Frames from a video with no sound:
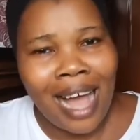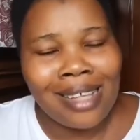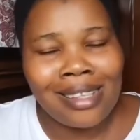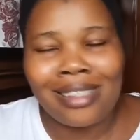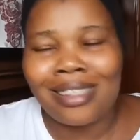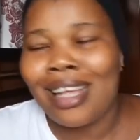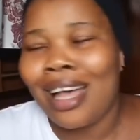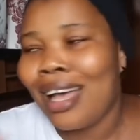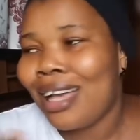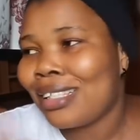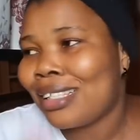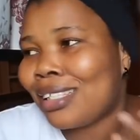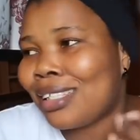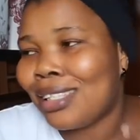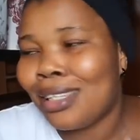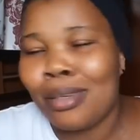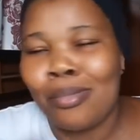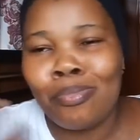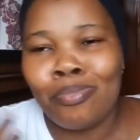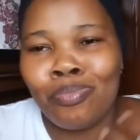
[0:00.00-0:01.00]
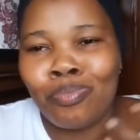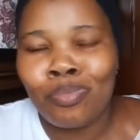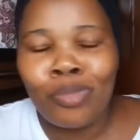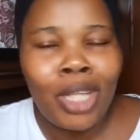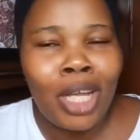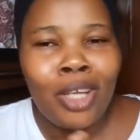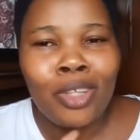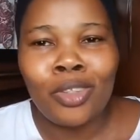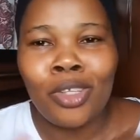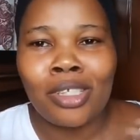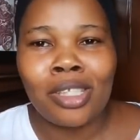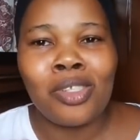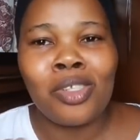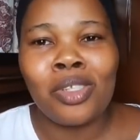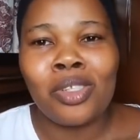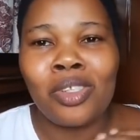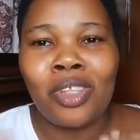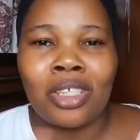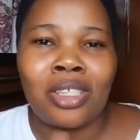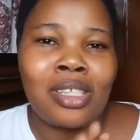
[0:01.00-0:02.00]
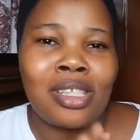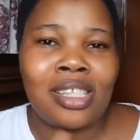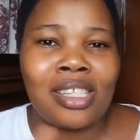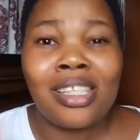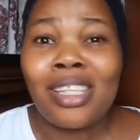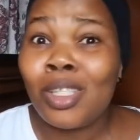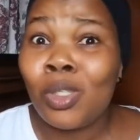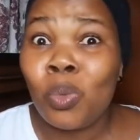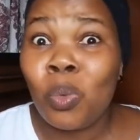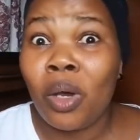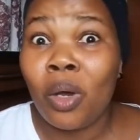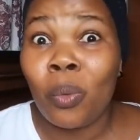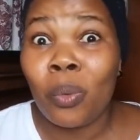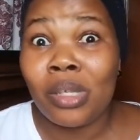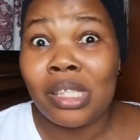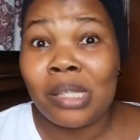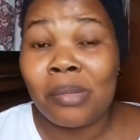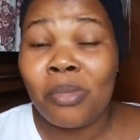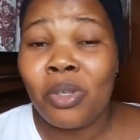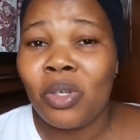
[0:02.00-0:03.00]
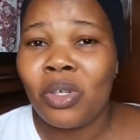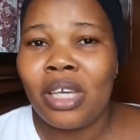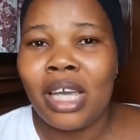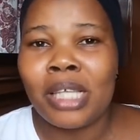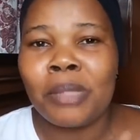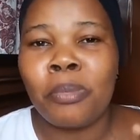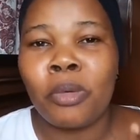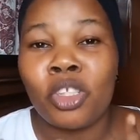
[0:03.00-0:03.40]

answer seem doesn't doesn't sit well with me, you get.